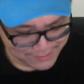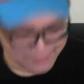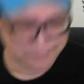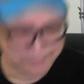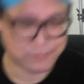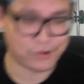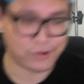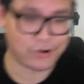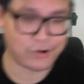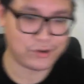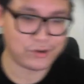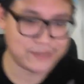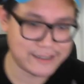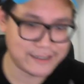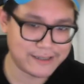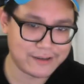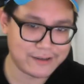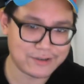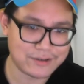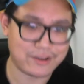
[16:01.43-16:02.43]
More
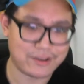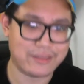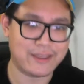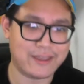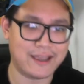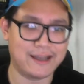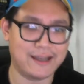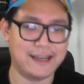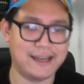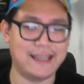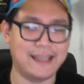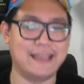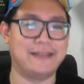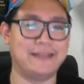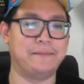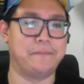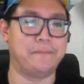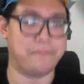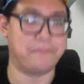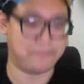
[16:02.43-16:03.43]
details on that
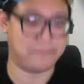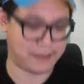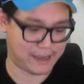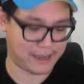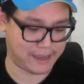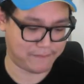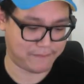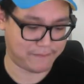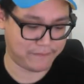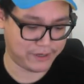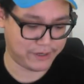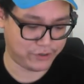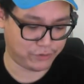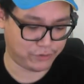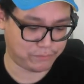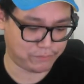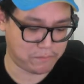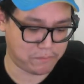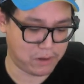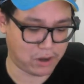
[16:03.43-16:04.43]
in my video
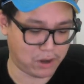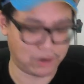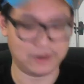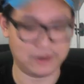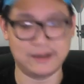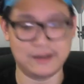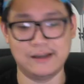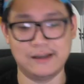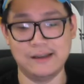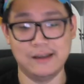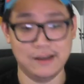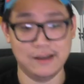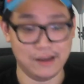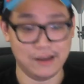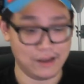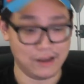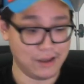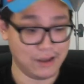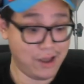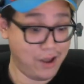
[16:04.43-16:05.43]
blog.
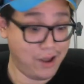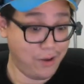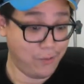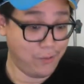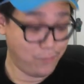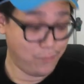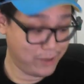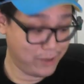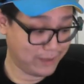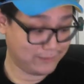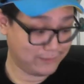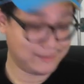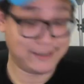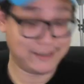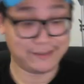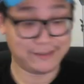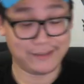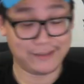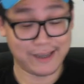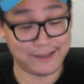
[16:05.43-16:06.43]
Well,
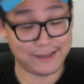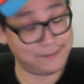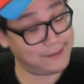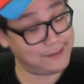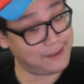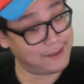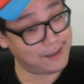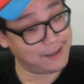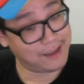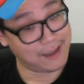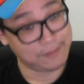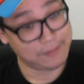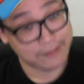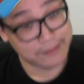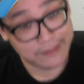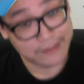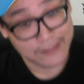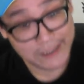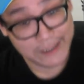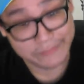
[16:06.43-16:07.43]
till then, I'm
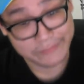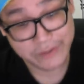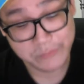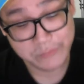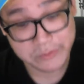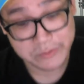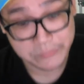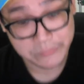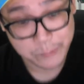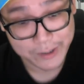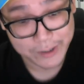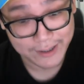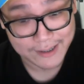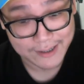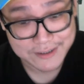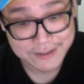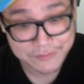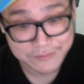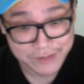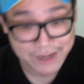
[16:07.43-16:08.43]
gonna leave you with one
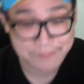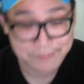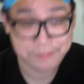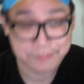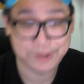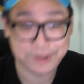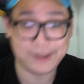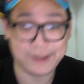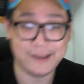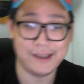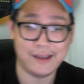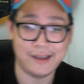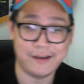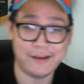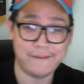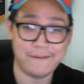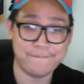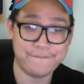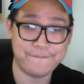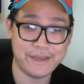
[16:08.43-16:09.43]
last vape.
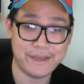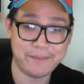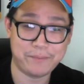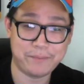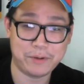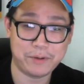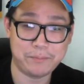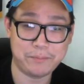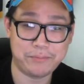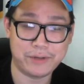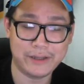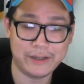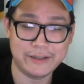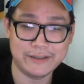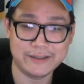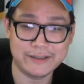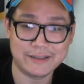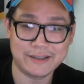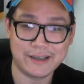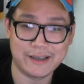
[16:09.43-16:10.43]
Vape on
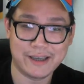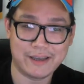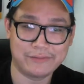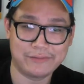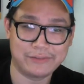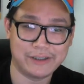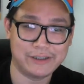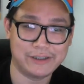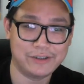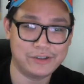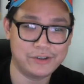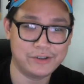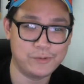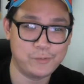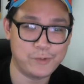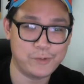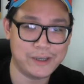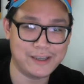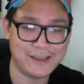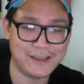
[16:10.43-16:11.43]
brothers, have a
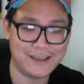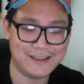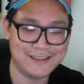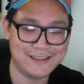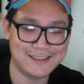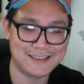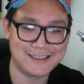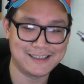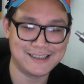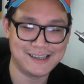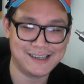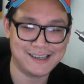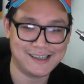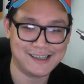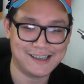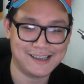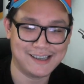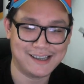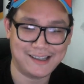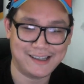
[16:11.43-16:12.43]
good weekend.
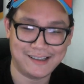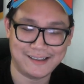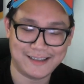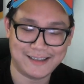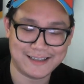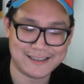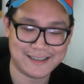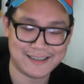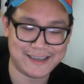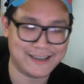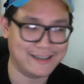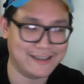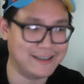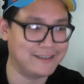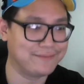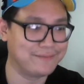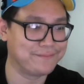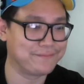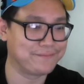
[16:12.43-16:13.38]
Let's kill it.